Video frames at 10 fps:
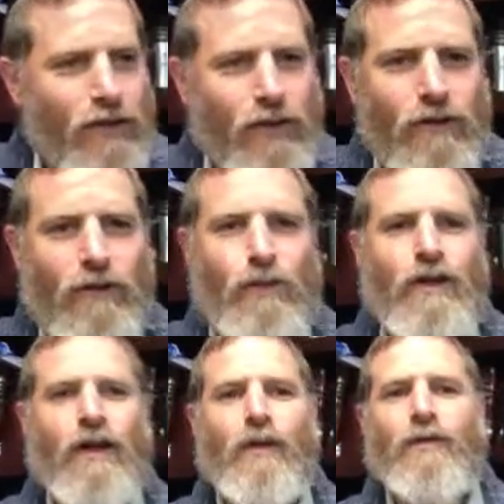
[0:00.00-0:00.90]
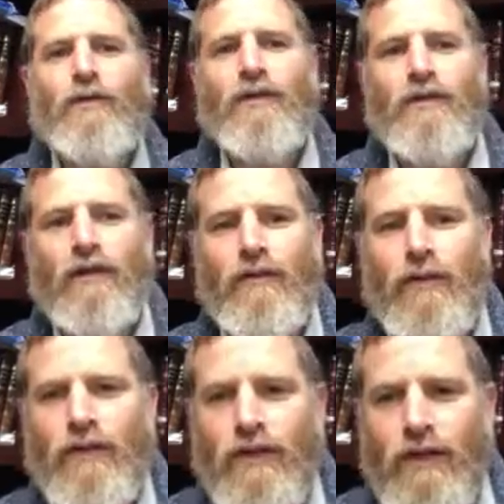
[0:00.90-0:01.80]
You give three compliments to every
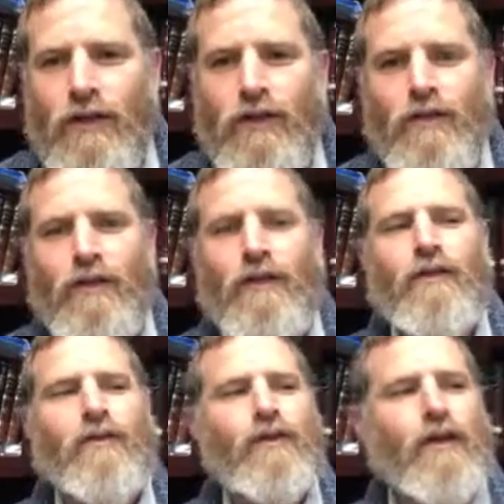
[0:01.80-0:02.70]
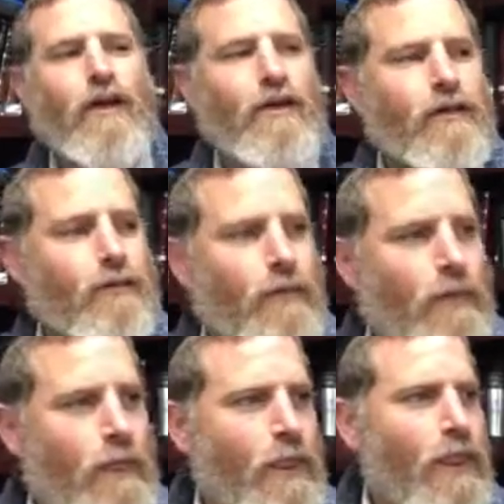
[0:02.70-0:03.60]
critique that you say to your child.
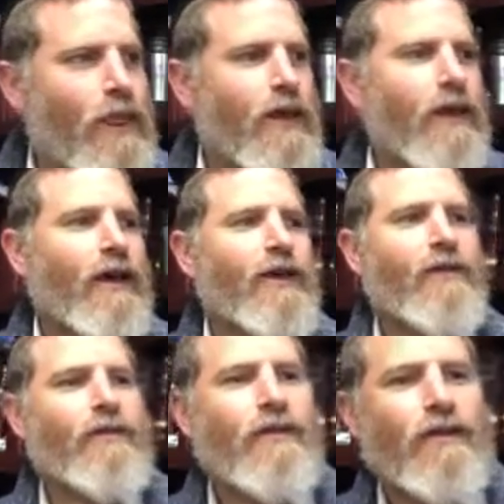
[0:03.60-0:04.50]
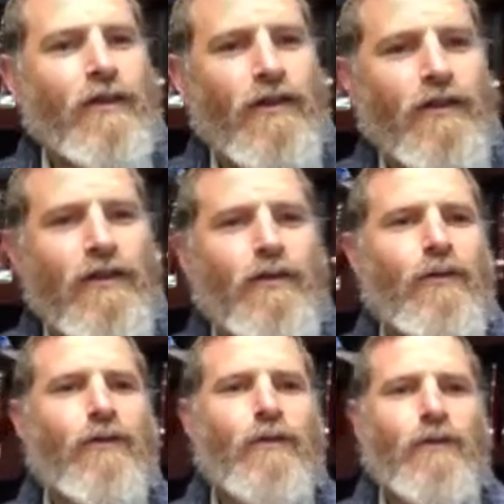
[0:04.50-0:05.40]
And, uh, said,
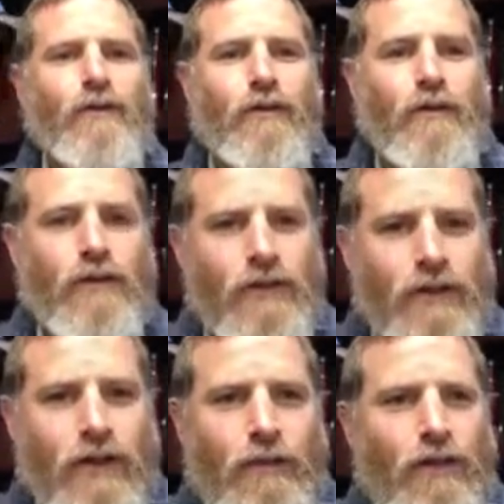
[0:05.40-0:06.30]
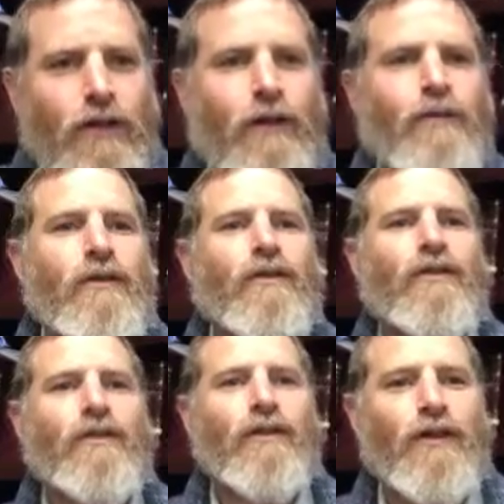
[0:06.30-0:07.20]
and when it comes to
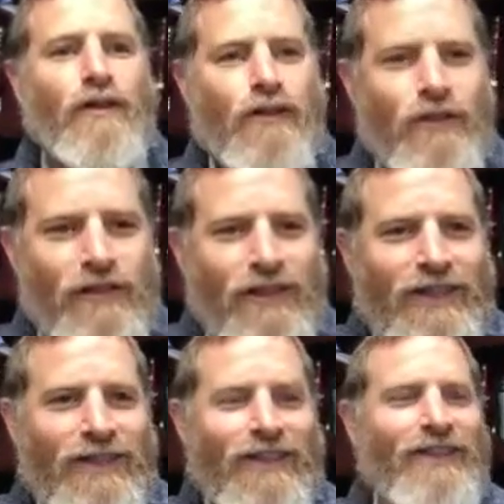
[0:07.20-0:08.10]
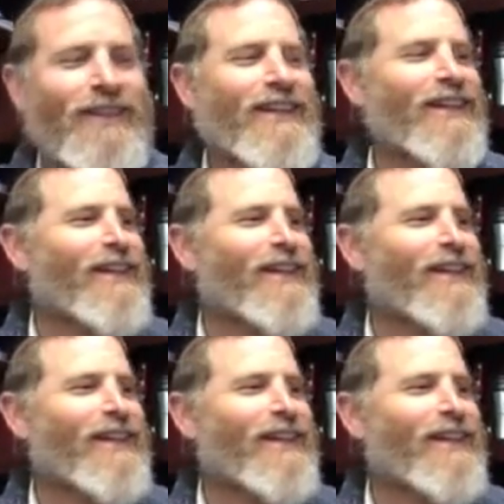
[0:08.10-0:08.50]
your son-in-laws and your